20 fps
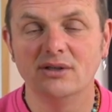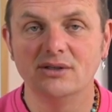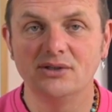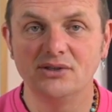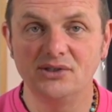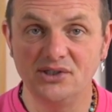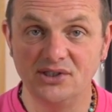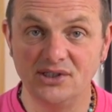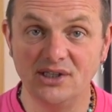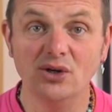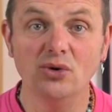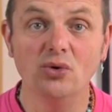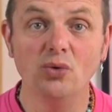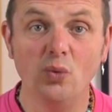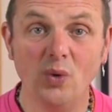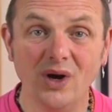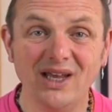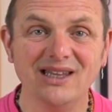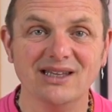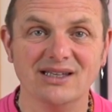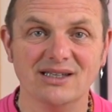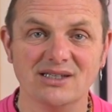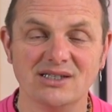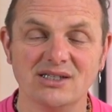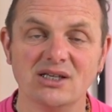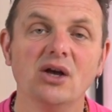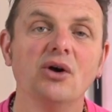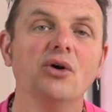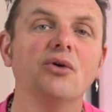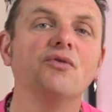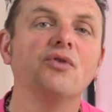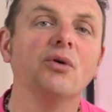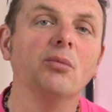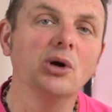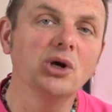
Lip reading: still wins from